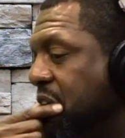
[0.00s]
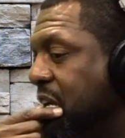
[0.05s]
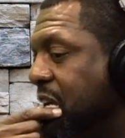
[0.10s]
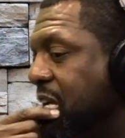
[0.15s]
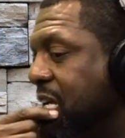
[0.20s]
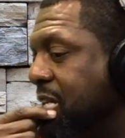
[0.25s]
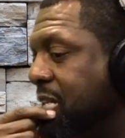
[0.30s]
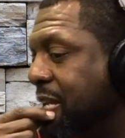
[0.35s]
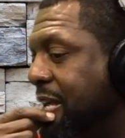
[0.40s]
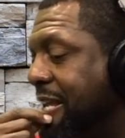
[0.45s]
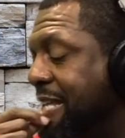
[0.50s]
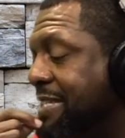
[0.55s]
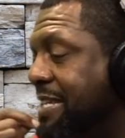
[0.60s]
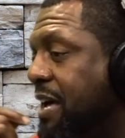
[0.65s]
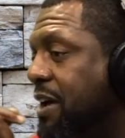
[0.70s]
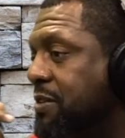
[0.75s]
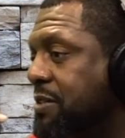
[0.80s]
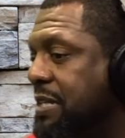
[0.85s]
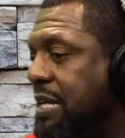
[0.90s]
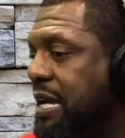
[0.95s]
And it
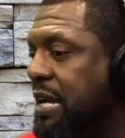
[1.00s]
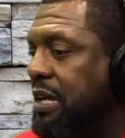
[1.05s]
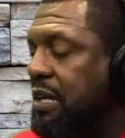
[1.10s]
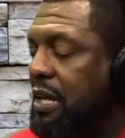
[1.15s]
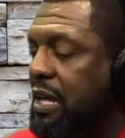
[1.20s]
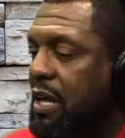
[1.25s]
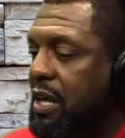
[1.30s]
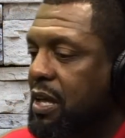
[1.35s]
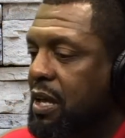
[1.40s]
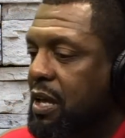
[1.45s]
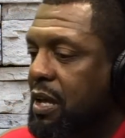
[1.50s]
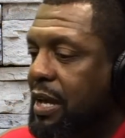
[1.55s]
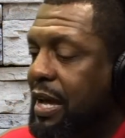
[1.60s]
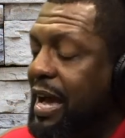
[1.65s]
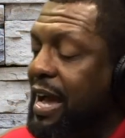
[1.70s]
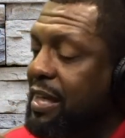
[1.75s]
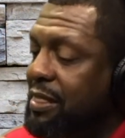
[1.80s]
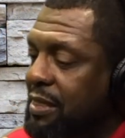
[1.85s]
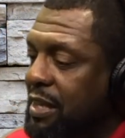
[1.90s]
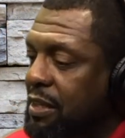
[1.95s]
sounds like,
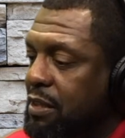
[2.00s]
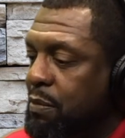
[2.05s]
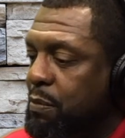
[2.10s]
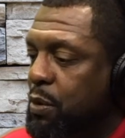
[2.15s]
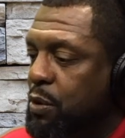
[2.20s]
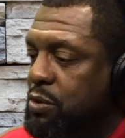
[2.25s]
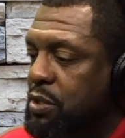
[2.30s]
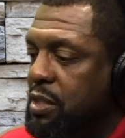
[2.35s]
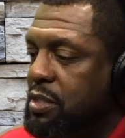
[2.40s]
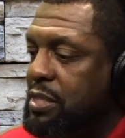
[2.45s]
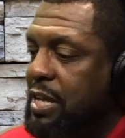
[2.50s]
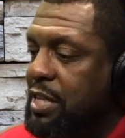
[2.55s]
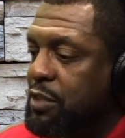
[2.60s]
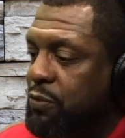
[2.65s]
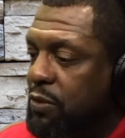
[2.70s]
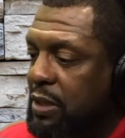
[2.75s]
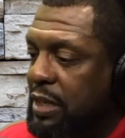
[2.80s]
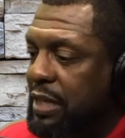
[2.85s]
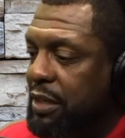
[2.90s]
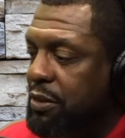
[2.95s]
I think the most
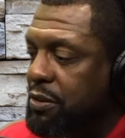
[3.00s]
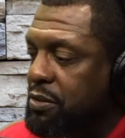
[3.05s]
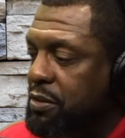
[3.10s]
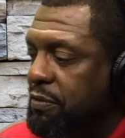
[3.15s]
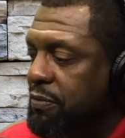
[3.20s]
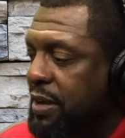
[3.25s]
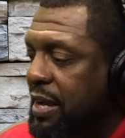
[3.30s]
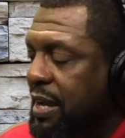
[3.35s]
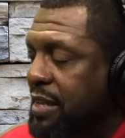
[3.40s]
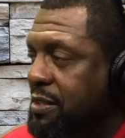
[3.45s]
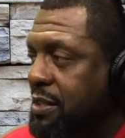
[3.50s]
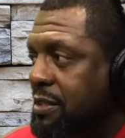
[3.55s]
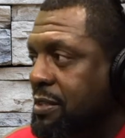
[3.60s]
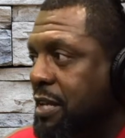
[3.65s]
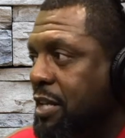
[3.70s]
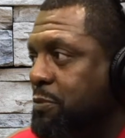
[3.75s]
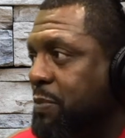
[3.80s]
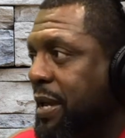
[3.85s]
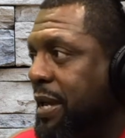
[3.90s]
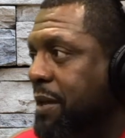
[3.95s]
successful leaders define
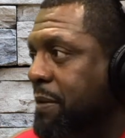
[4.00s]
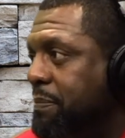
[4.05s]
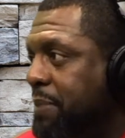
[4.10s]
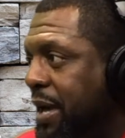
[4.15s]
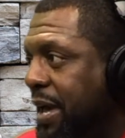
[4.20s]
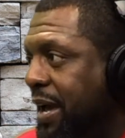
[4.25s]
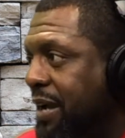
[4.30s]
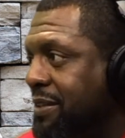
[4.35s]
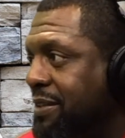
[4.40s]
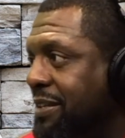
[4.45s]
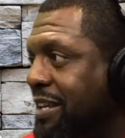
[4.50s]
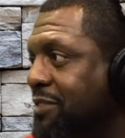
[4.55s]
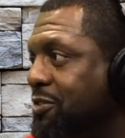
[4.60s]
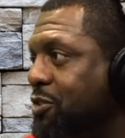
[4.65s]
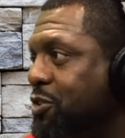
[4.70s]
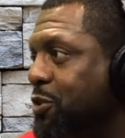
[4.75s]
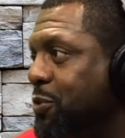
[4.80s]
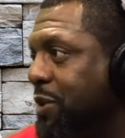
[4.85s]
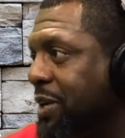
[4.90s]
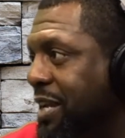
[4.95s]
success by impact. And that's
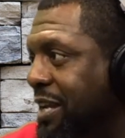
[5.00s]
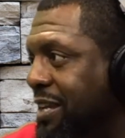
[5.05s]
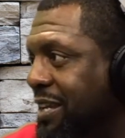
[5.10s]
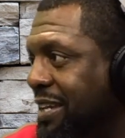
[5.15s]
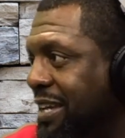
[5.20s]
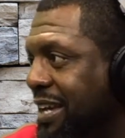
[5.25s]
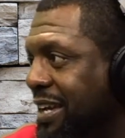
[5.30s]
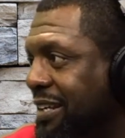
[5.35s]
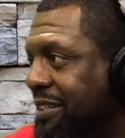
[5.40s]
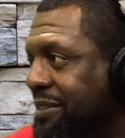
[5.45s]
what you were getting at.